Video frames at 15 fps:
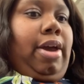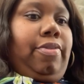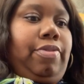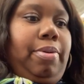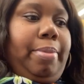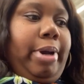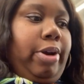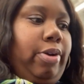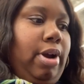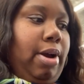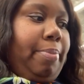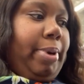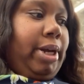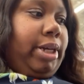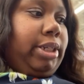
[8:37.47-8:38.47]
for my crock
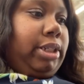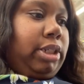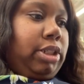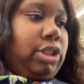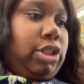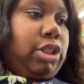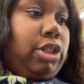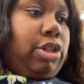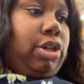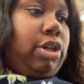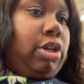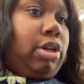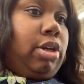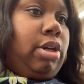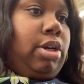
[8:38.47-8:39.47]
pot dish.
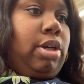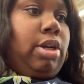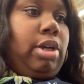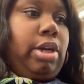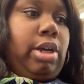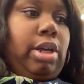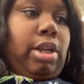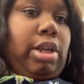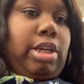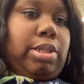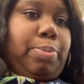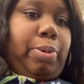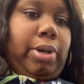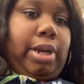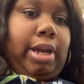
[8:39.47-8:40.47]
Let's
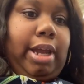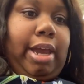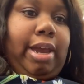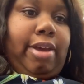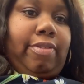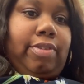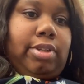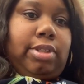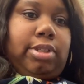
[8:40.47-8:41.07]
pray they have it.